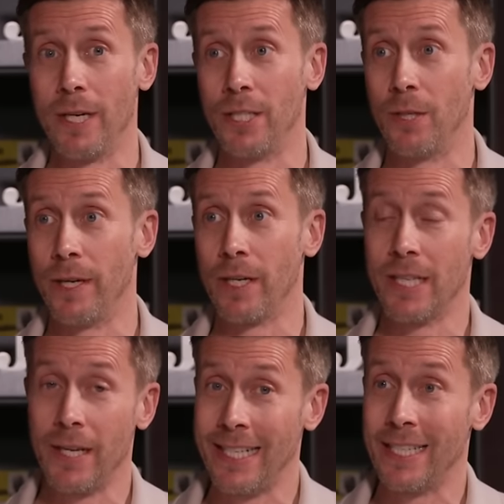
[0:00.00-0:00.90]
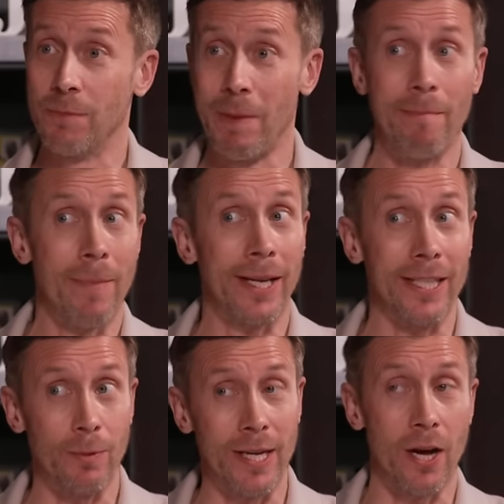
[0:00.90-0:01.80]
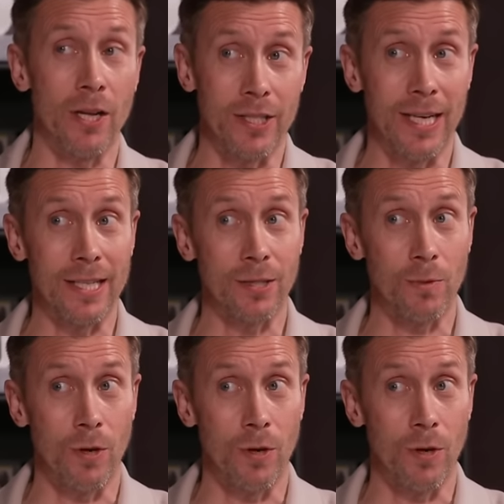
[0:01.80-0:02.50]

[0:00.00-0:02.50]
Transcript: he's doing because they need to spend money to enhance that squad.